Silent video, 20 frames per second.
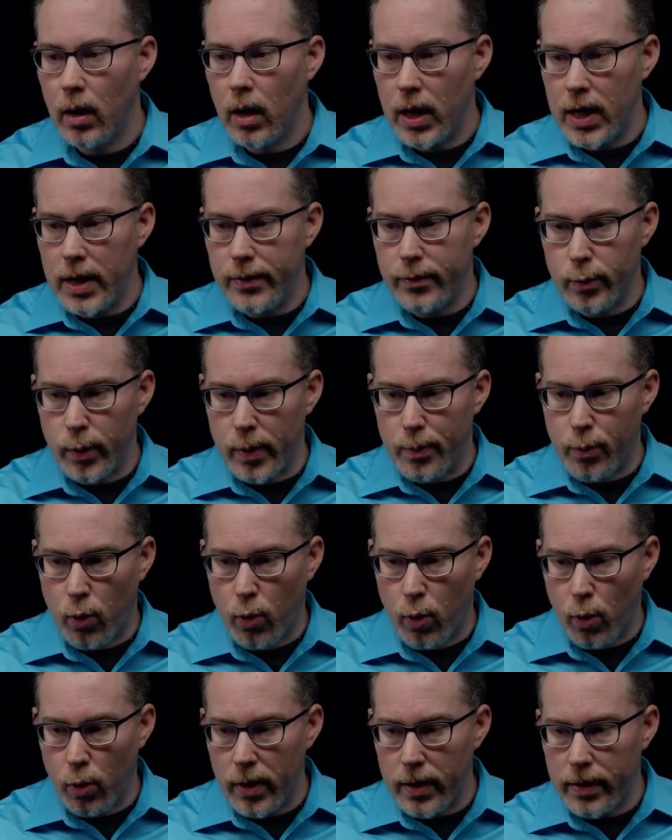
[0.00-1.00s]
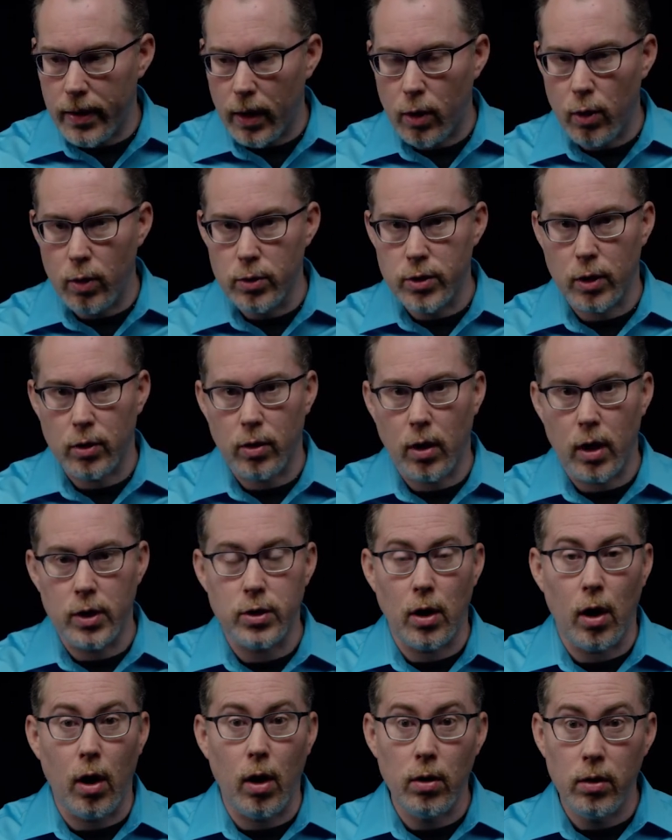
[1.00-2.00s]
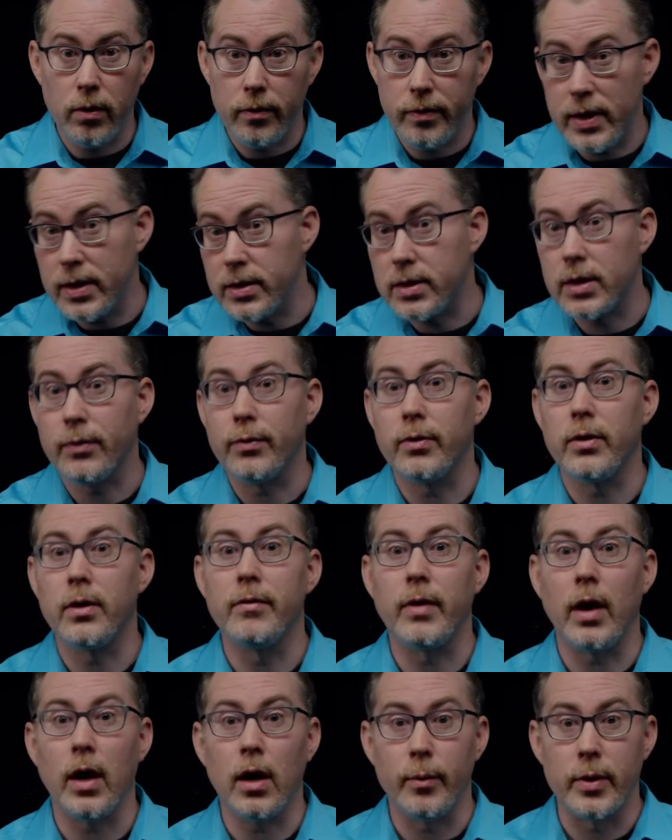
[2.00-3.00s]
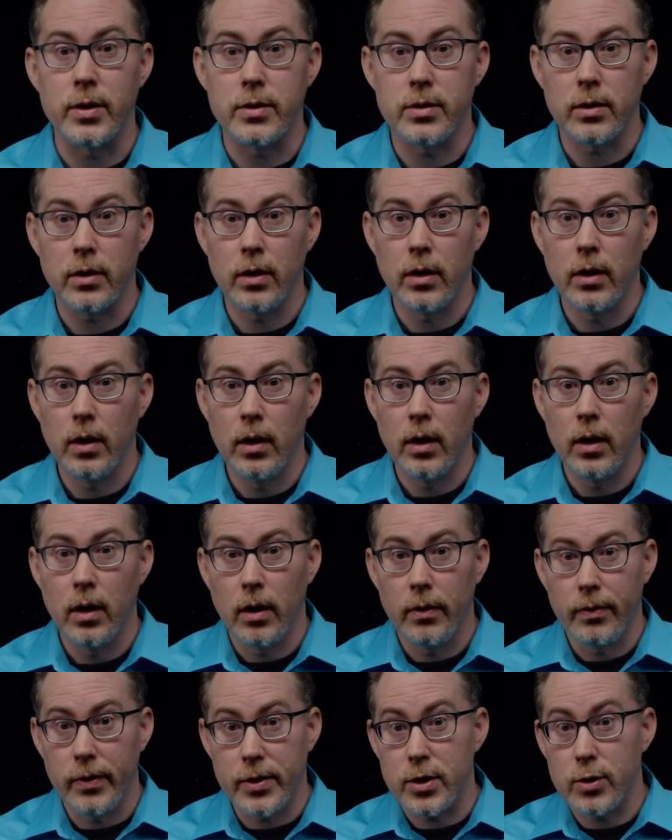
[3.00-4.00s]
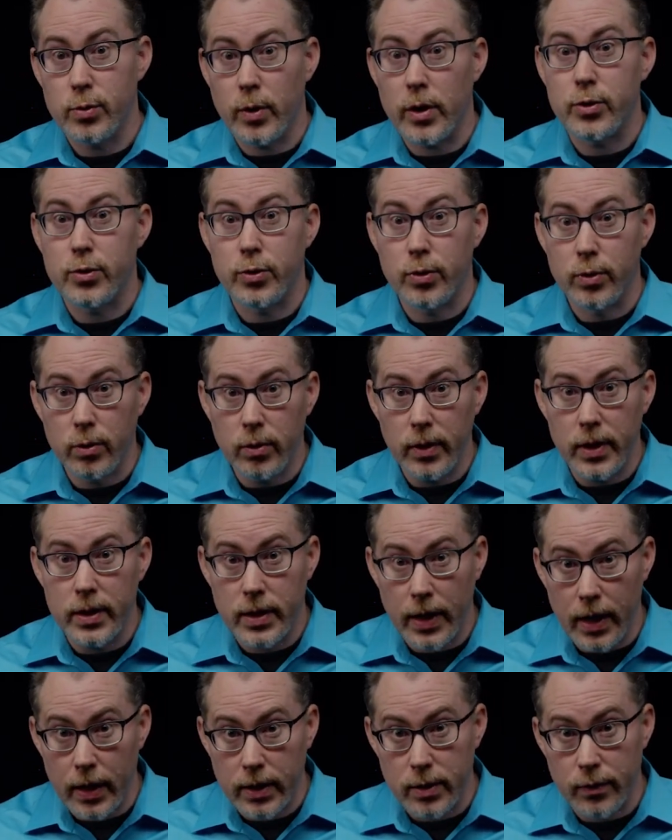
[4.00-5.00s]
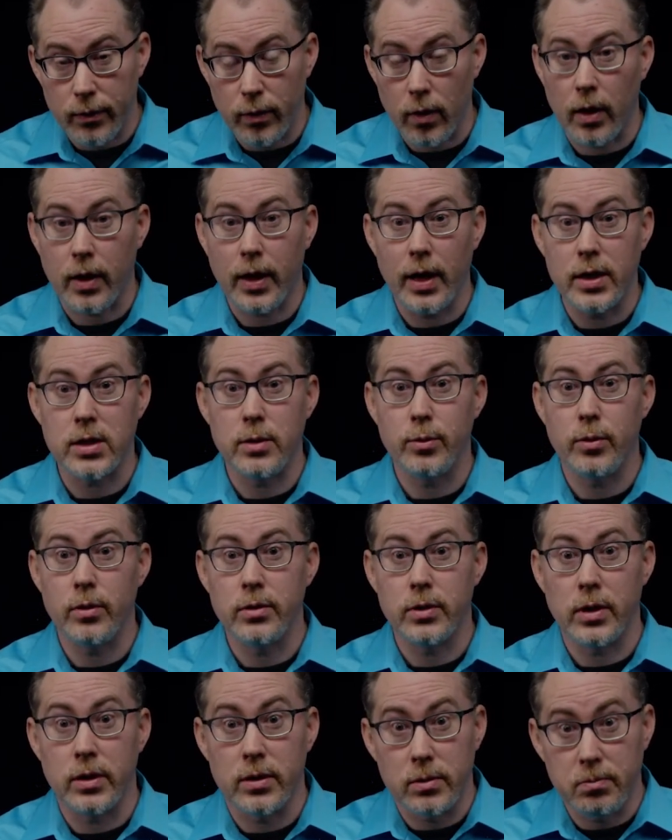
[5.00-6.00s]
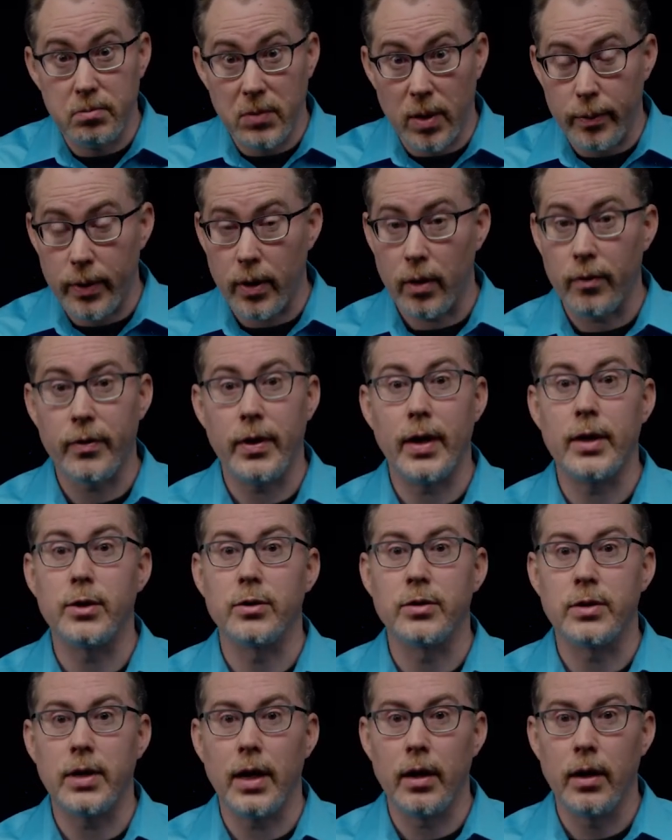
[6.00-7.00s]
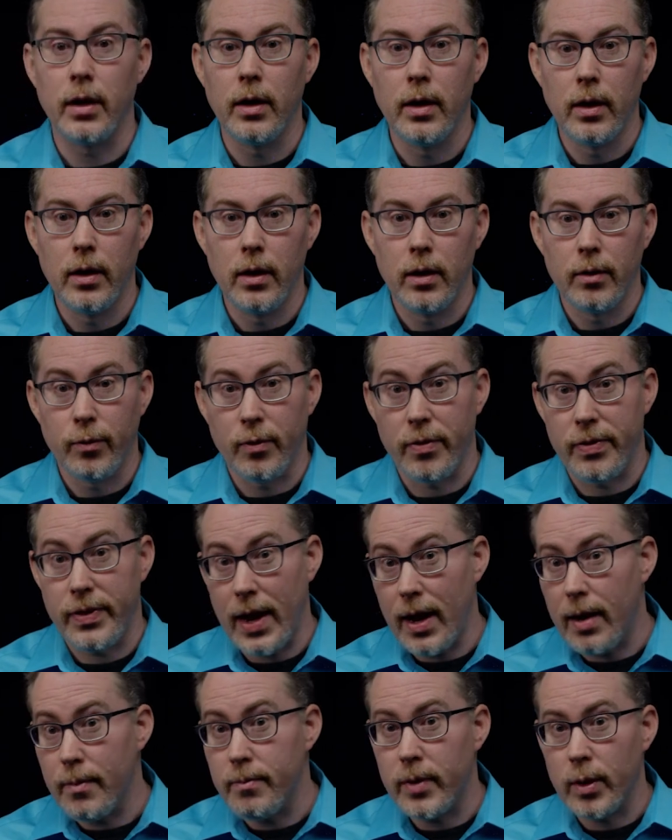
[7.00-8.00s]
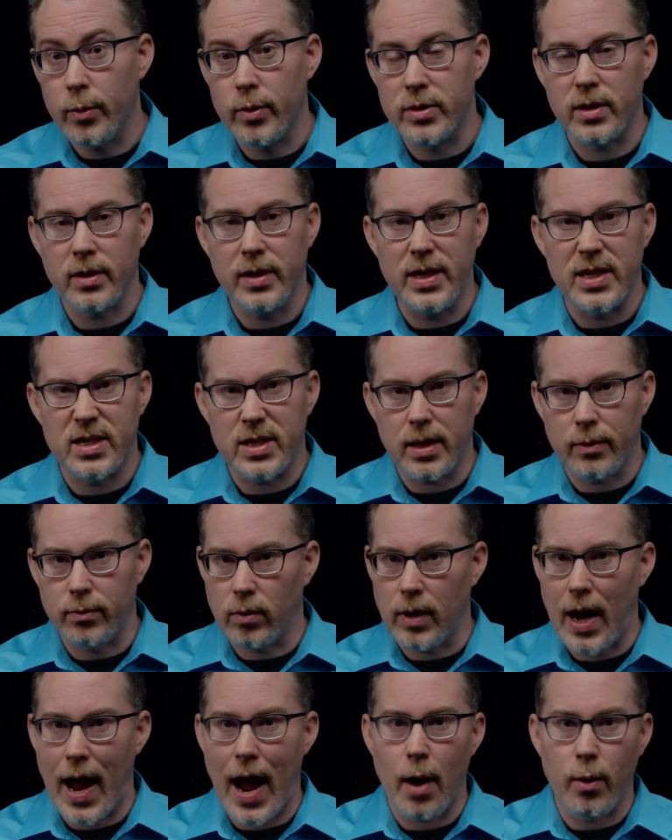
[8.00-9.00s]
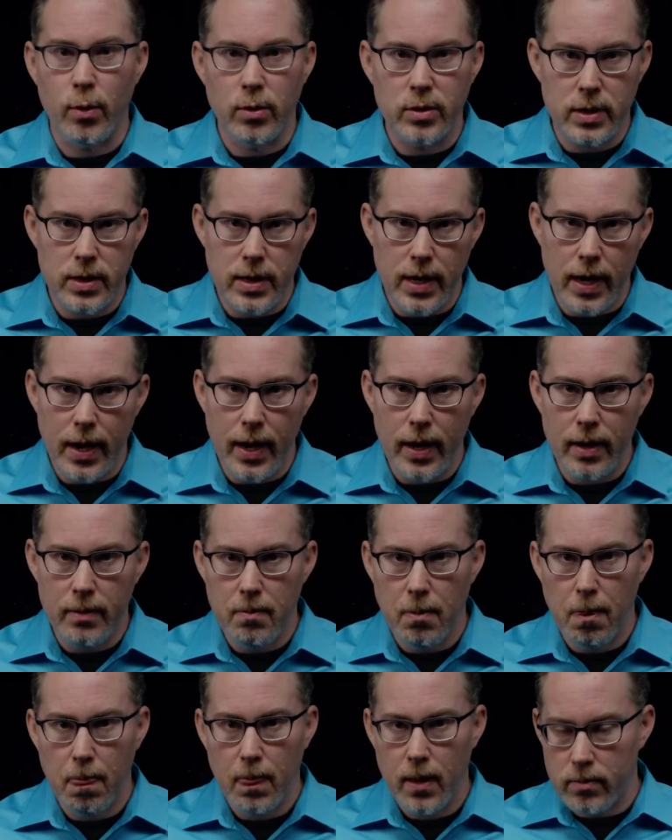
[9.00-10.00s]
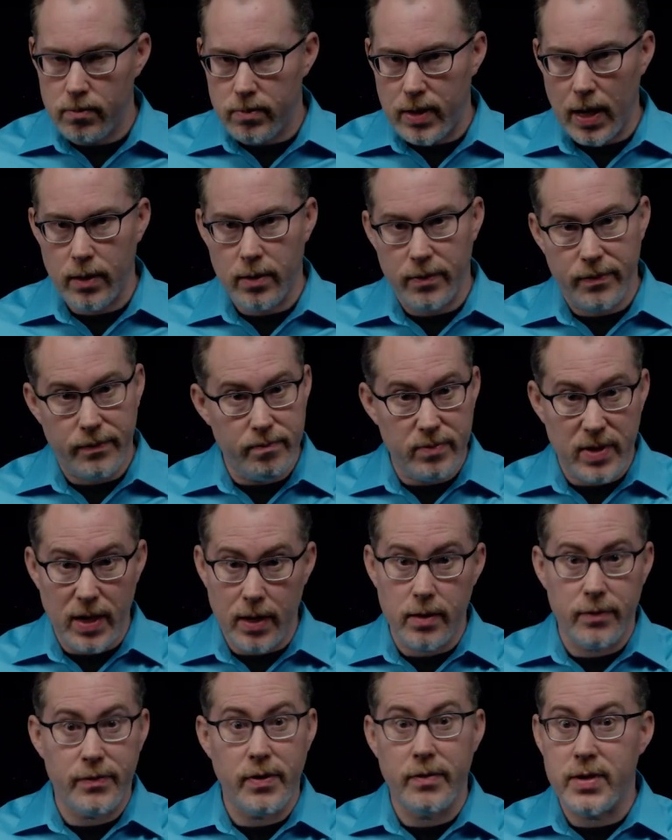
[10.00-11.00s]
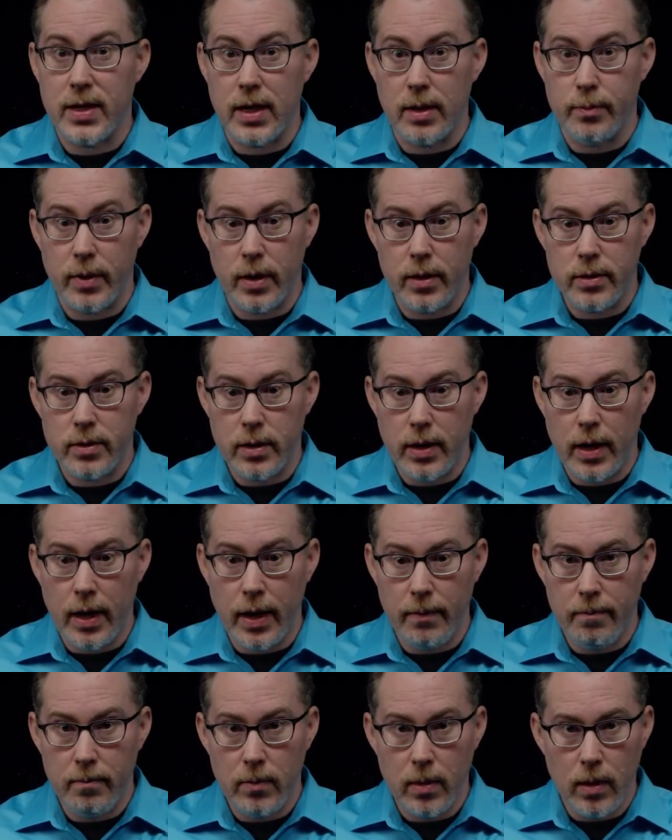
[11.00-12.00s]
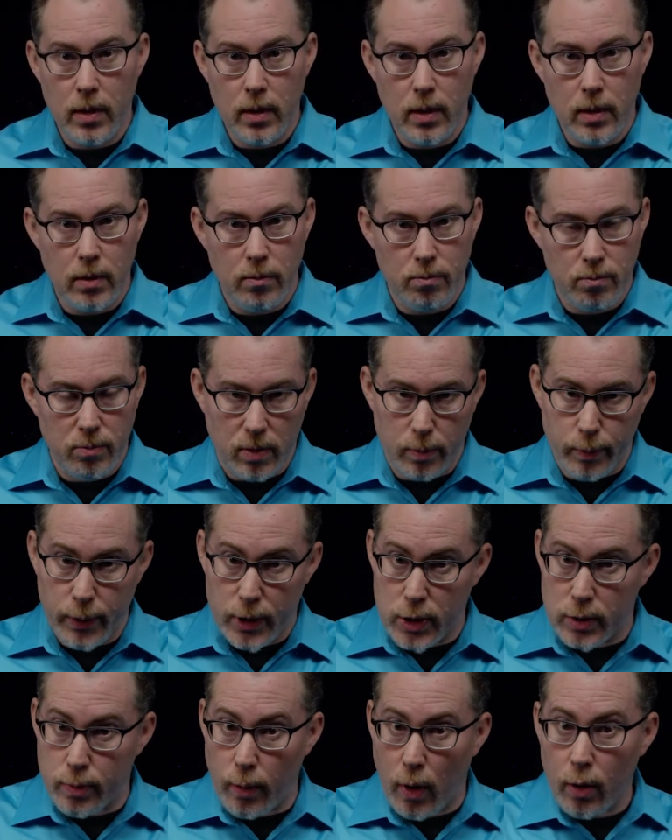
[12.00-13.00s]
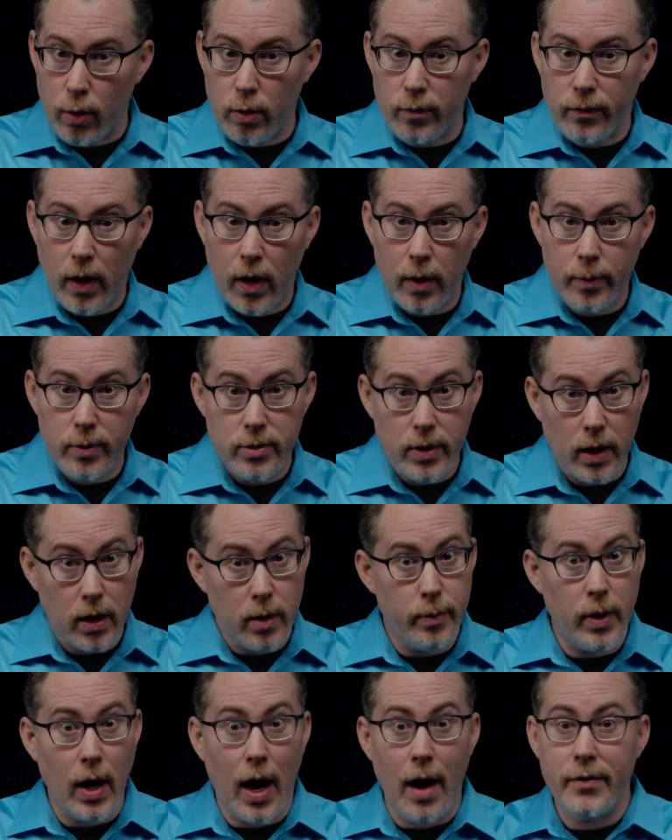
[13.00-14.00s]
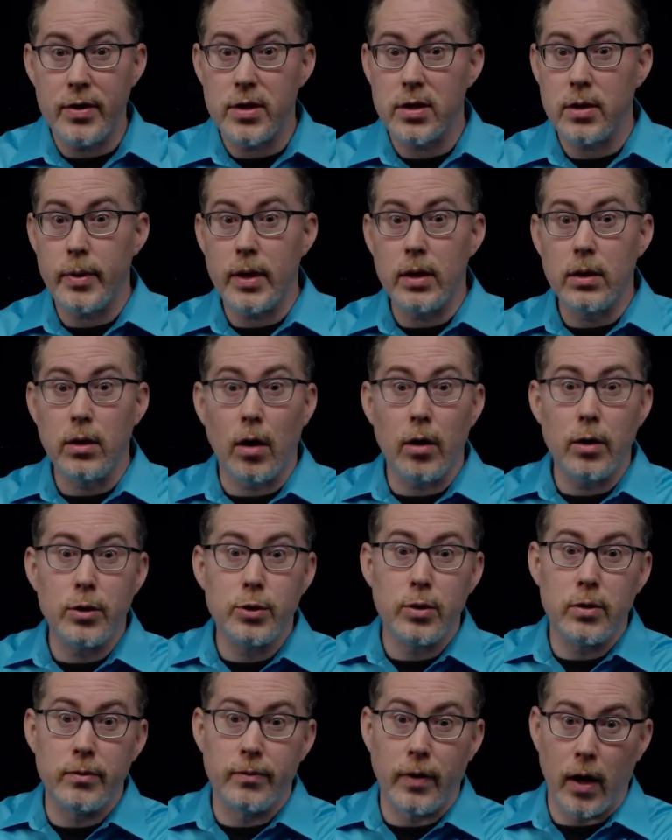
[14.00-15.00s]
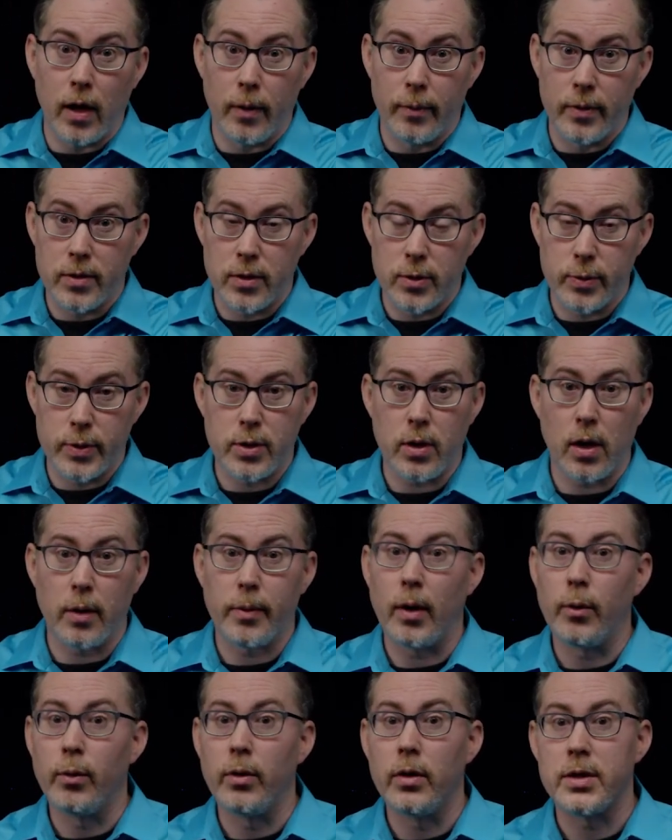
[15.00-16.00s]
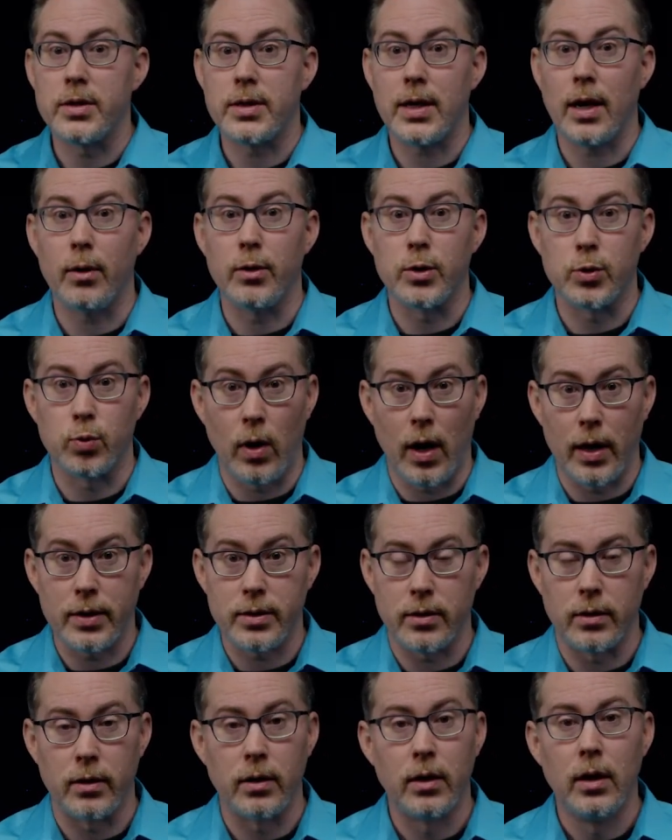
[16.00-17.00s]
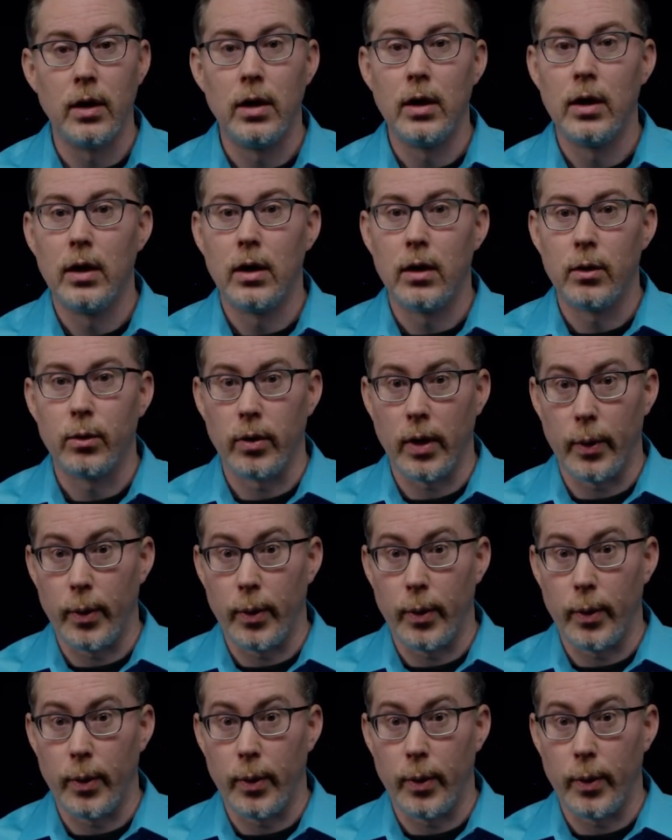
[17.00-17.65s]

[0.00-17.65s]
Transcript: And even reporting that goes across all of these different environments this is what truly takes it for our customers, as Compare Financial said. For them, it was at least several hours a day, down to 10 to 15 minutes a day. It could be smaller environments. That could be obviously be larger environments, as we talk about Willis Towers Watson, where they